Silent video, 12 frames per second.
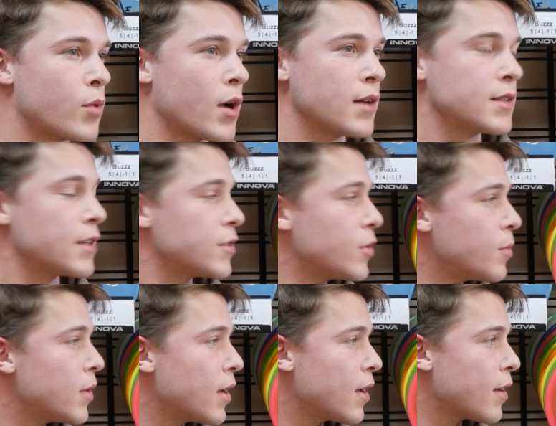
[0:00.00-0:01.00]
process, you
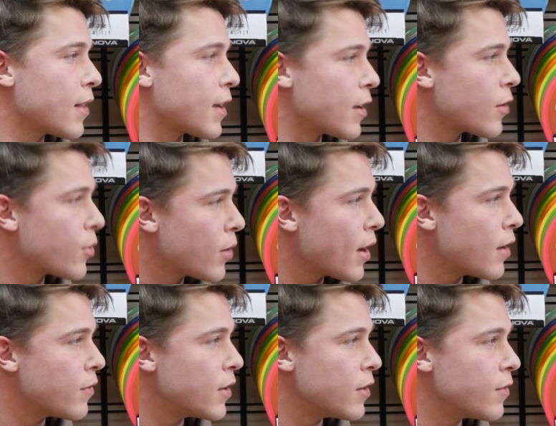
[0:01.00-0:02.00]
being like a
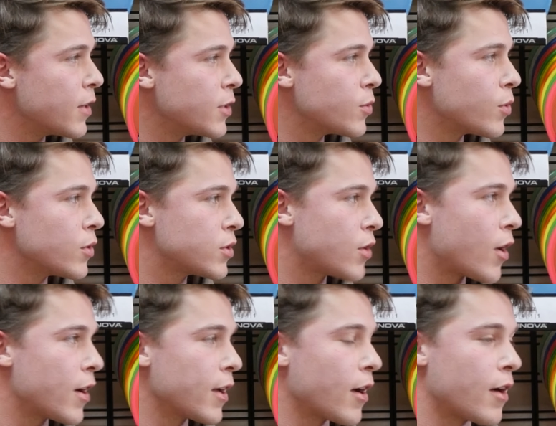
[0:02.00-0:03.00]
creative individual,
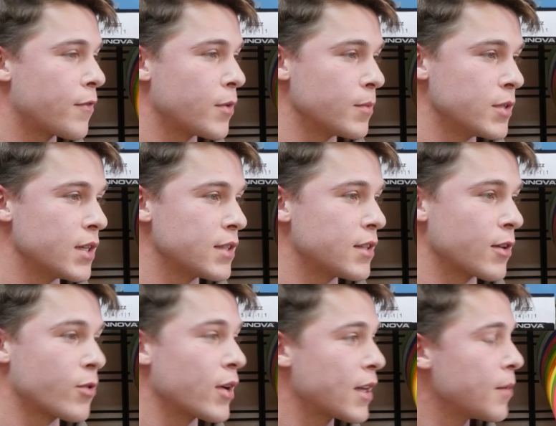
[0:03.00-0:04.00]
starting off from just a
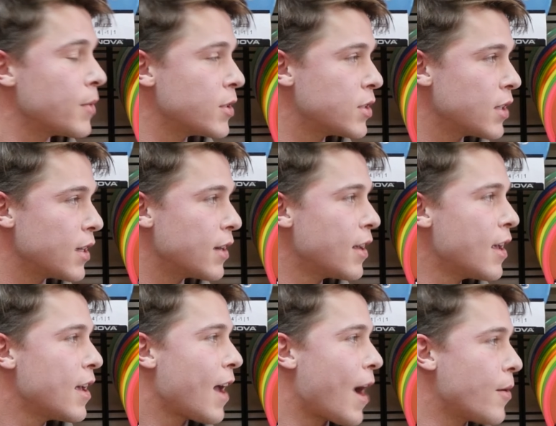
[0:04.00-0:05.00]
Cricut machine,
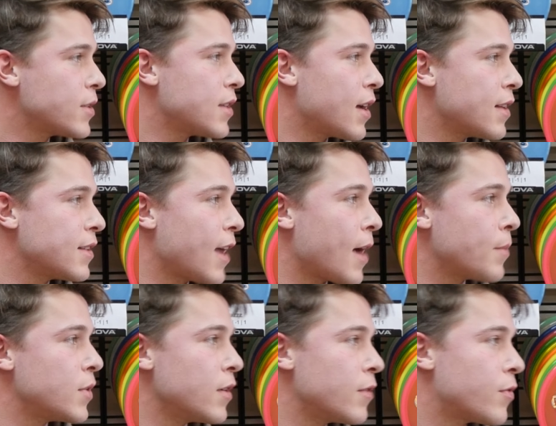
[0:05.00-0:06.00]
how is that
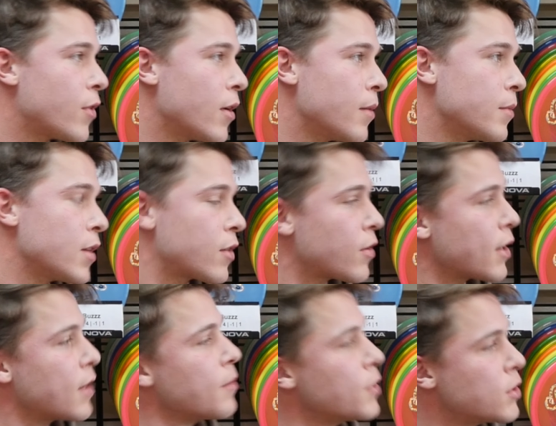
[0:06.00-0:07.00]
adapted from the
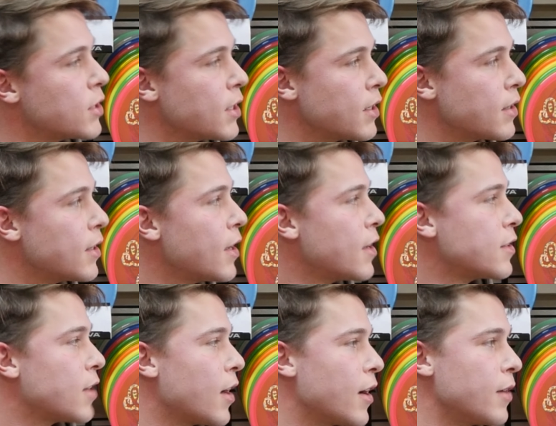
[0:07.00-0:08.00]
Cricut machine
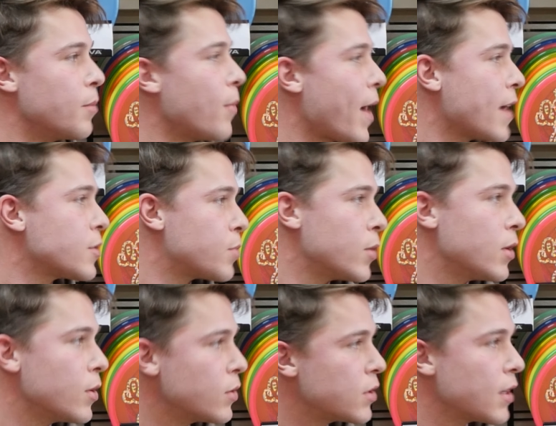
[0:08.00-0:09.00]
to mass
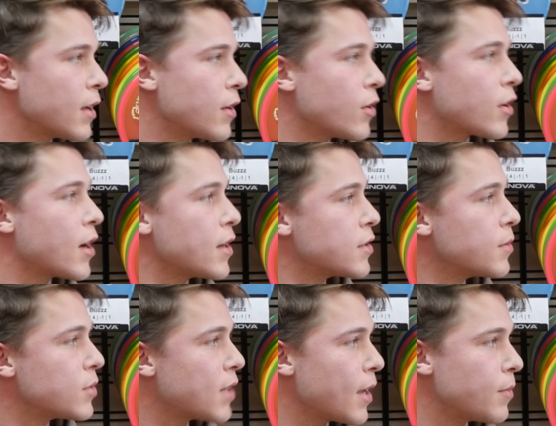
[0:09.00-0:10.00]
producing your
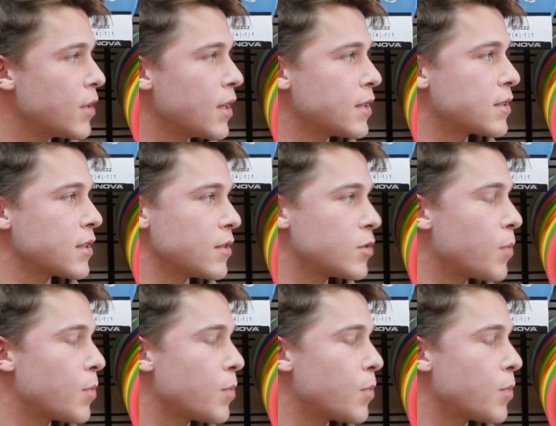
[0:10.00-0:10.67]
custom stamp disc and